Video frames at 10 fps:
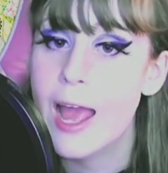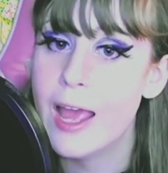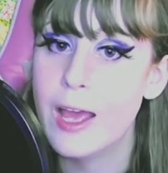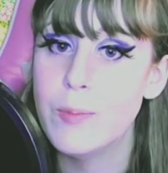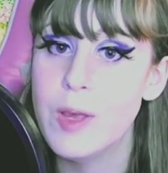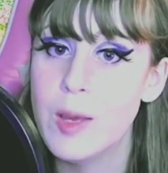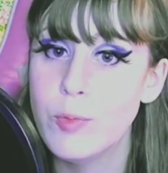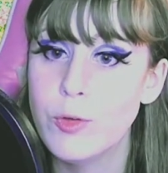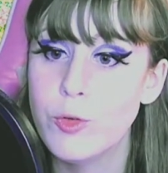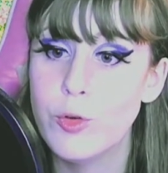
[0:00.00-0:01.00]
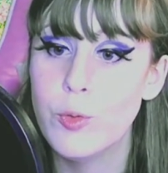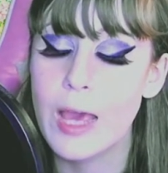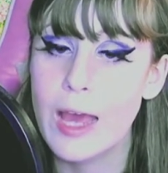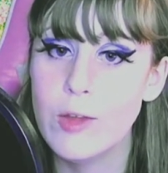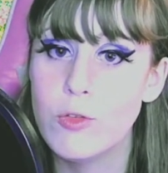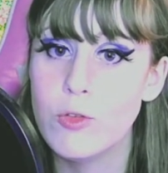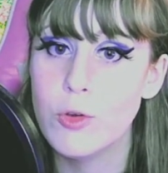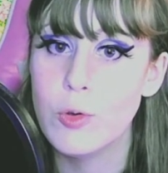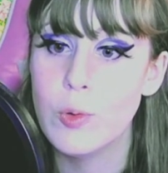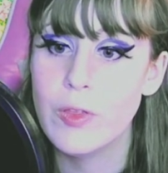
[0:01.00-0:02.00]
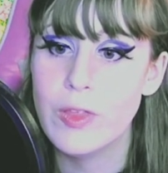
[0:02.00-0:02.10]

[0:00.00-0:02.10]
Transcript: and be able to get to